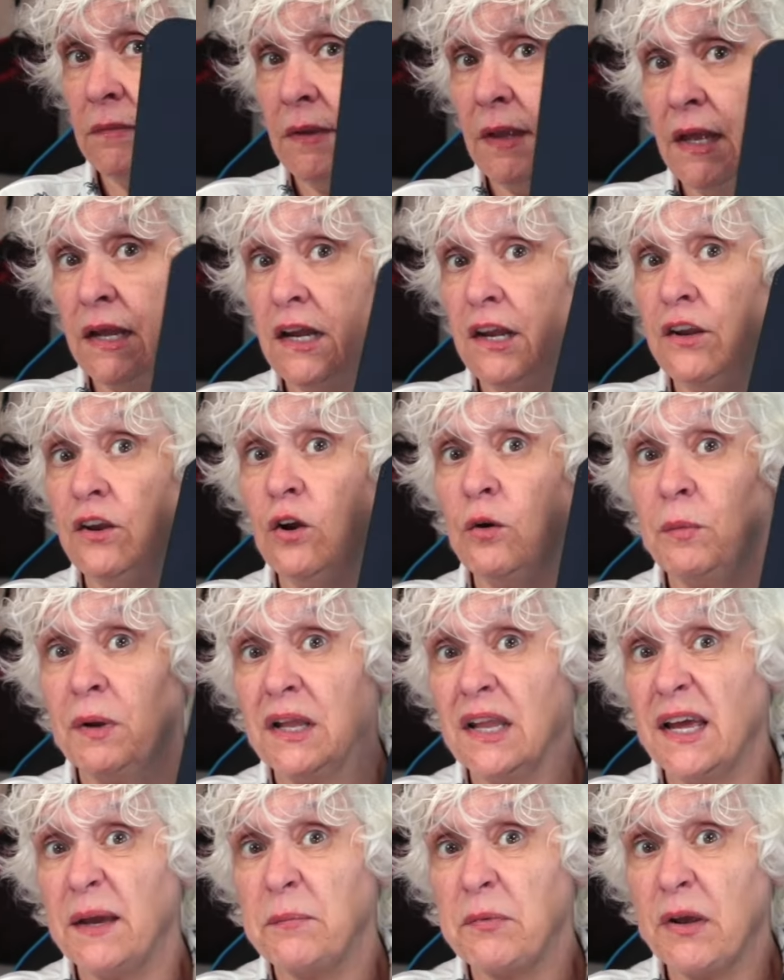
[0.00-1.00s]
And I know my
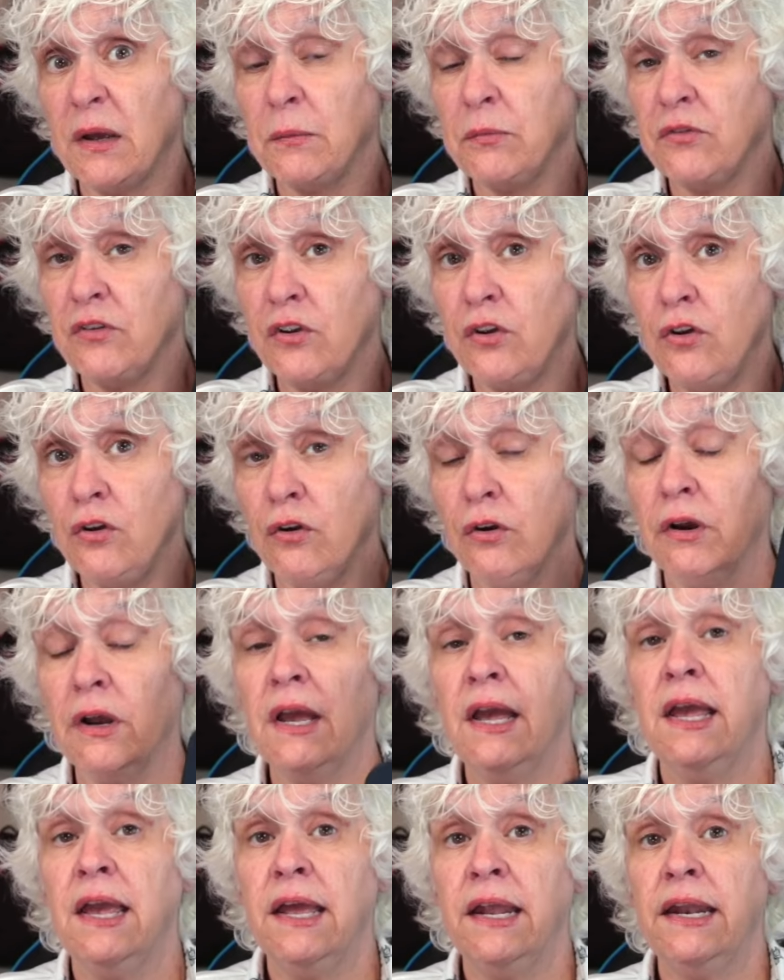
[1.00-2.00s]
laptop's secure.
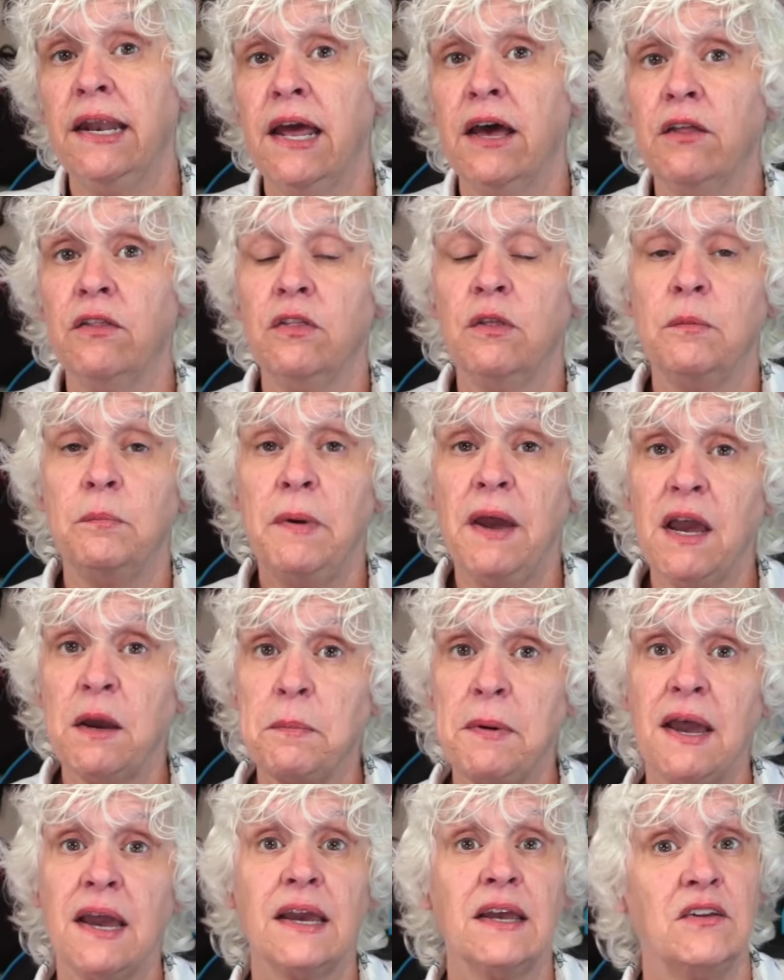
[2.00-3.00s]
Now, the
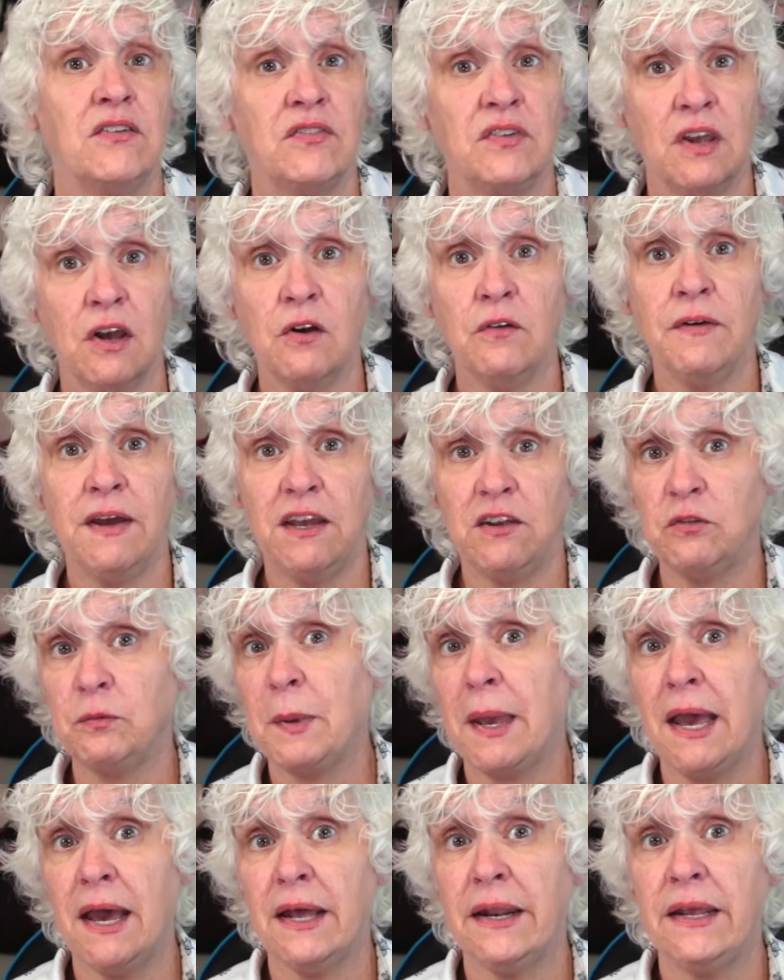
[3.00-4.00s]
backpack itself has
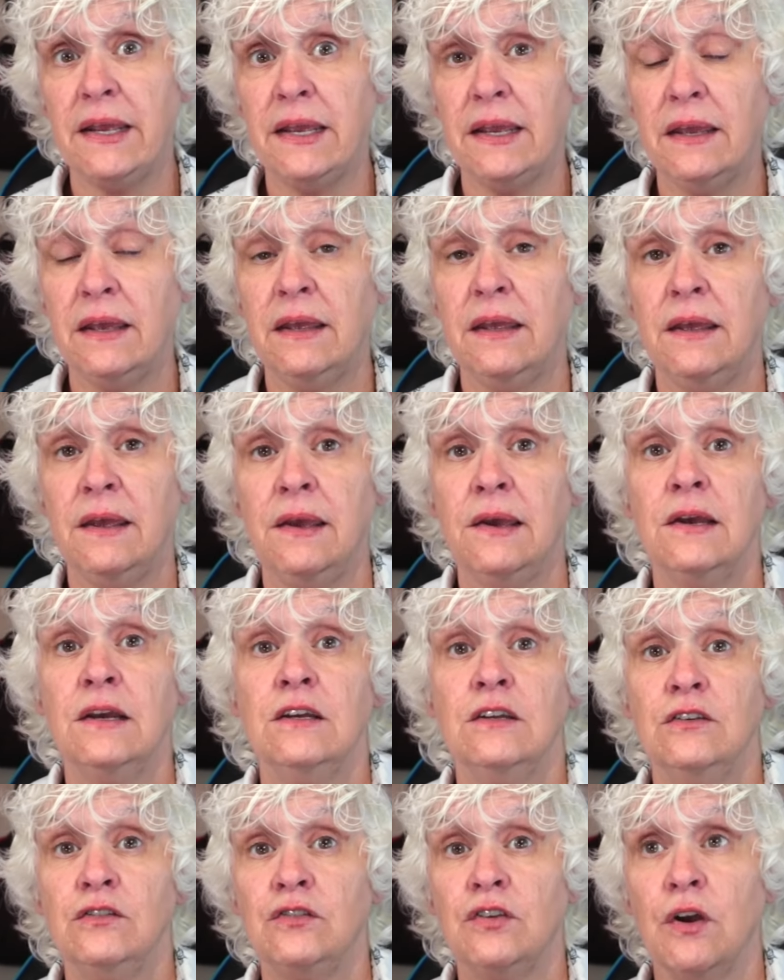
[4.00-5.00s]
padding,
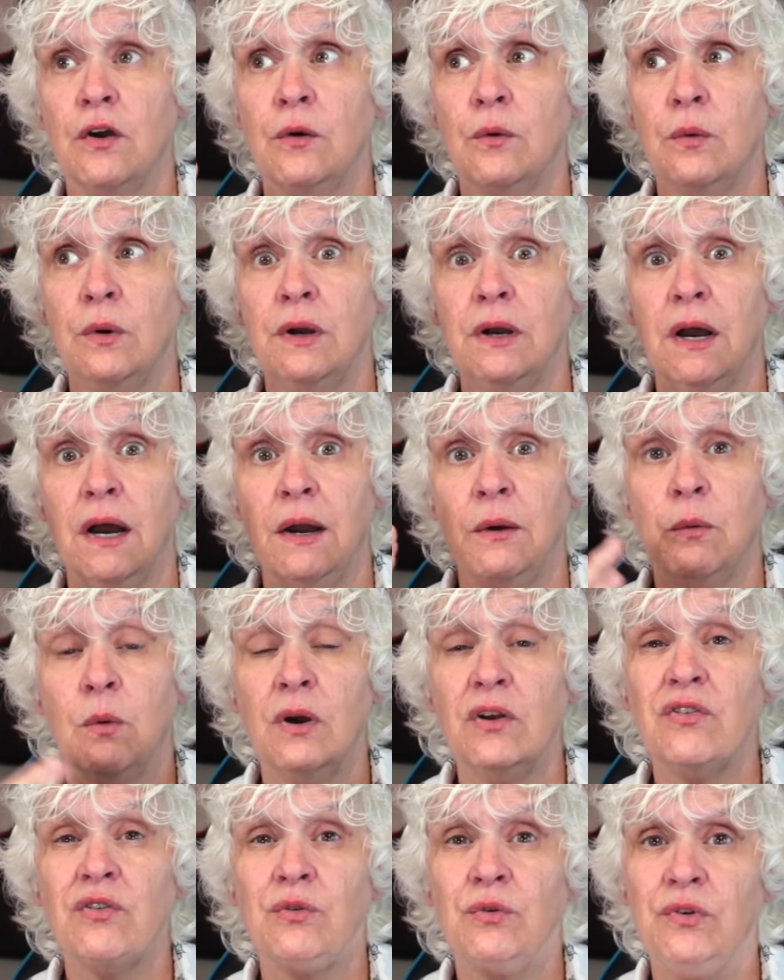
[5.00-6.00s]
so I
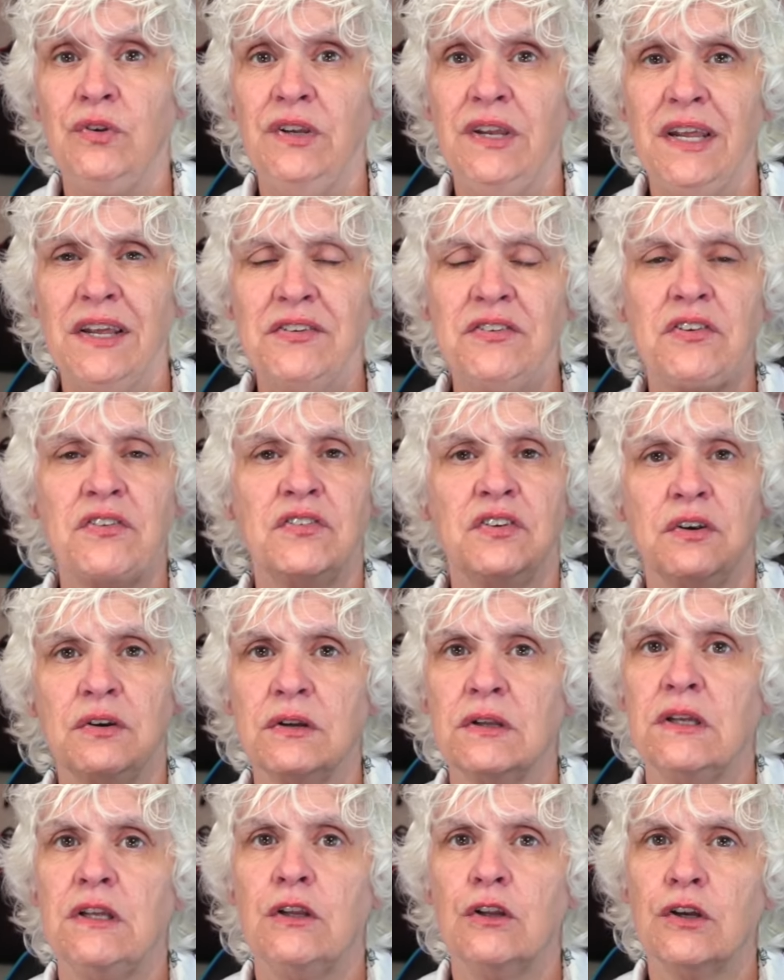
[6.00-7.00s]
wasn't
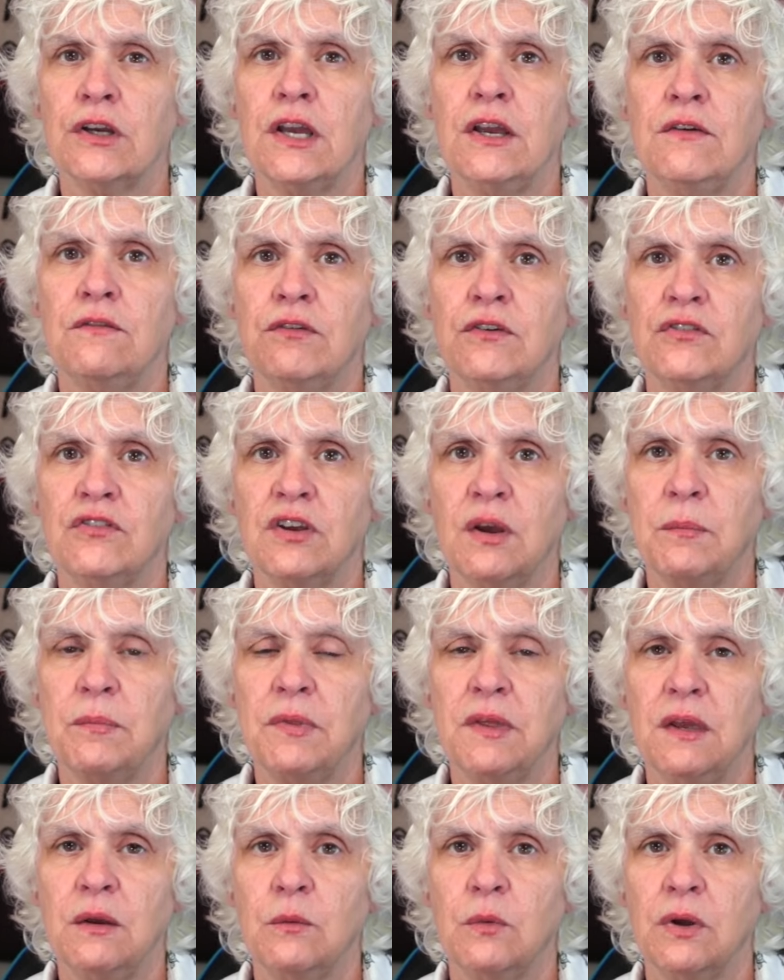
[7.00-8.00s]
necessarily looking for
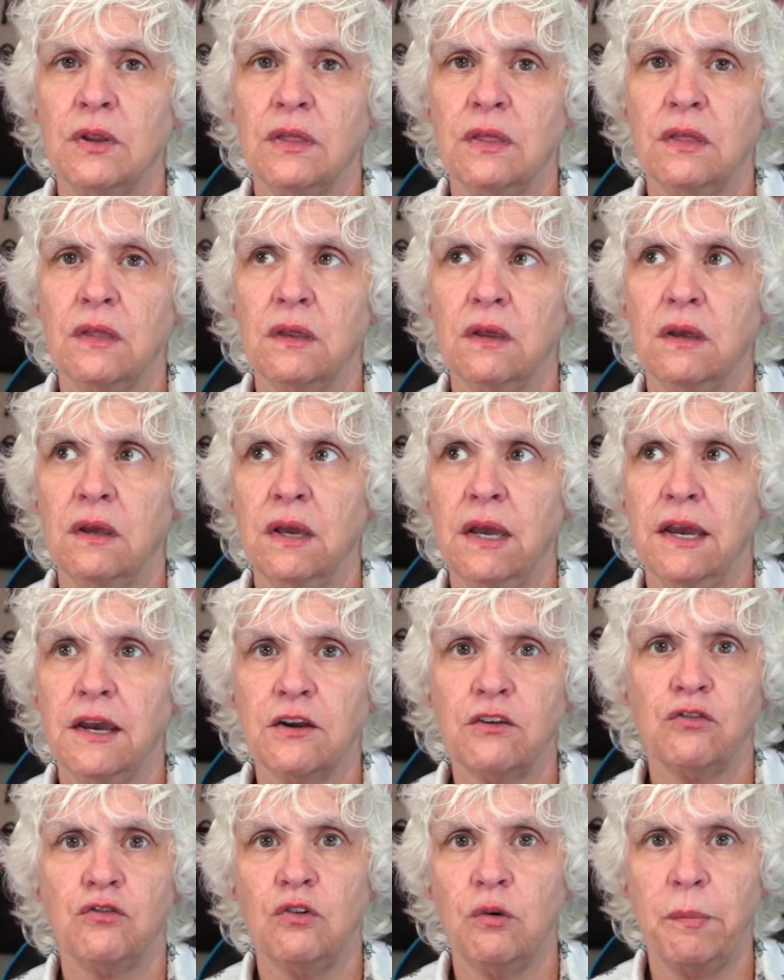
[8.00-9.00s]
something with
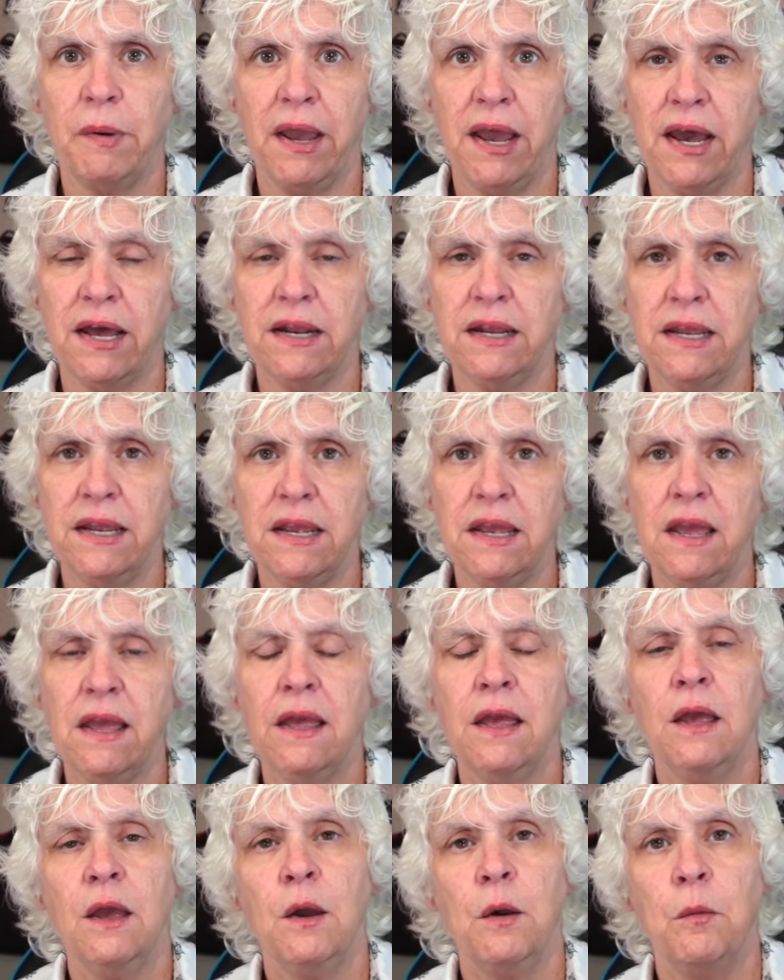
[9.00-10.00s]
extra padding,
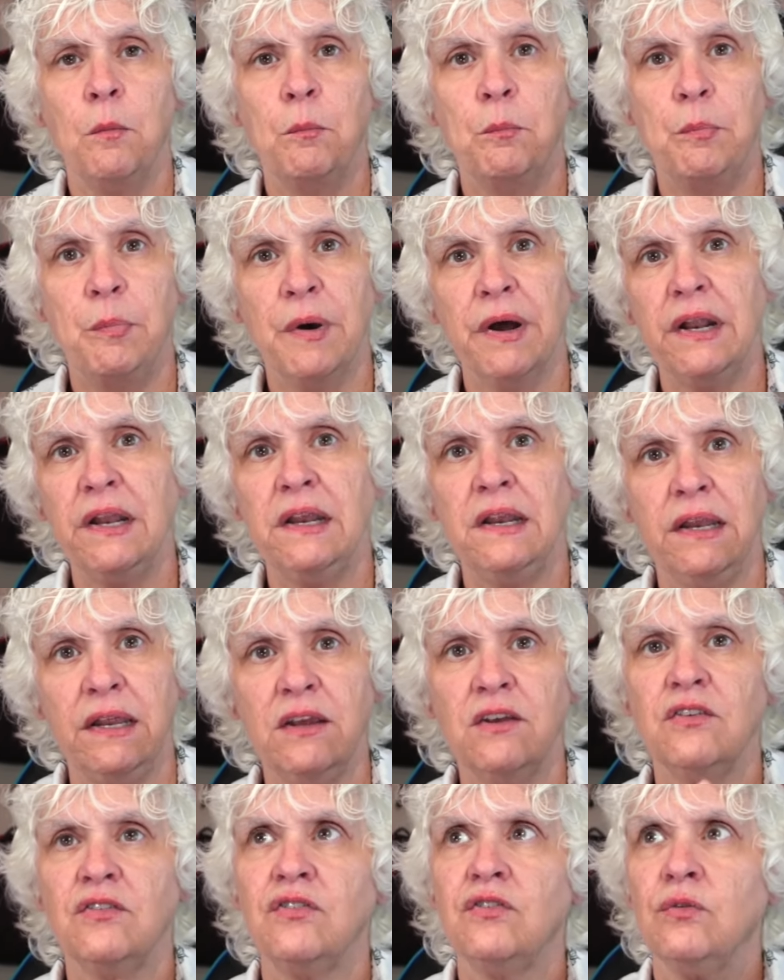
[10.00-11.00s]
but it
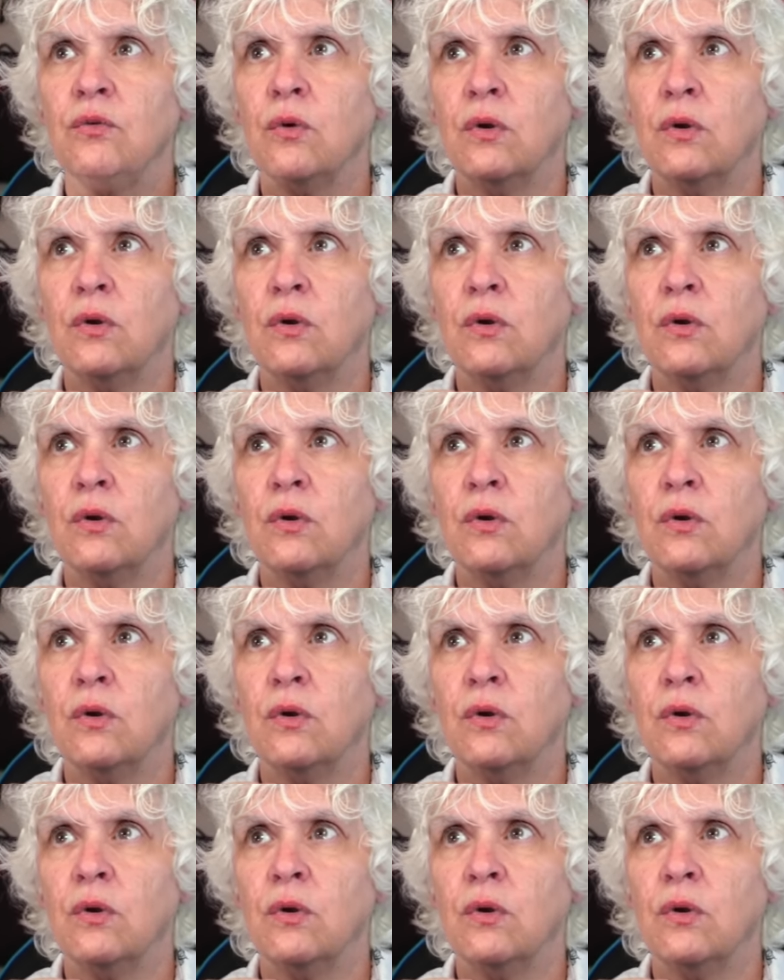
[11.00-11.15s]
is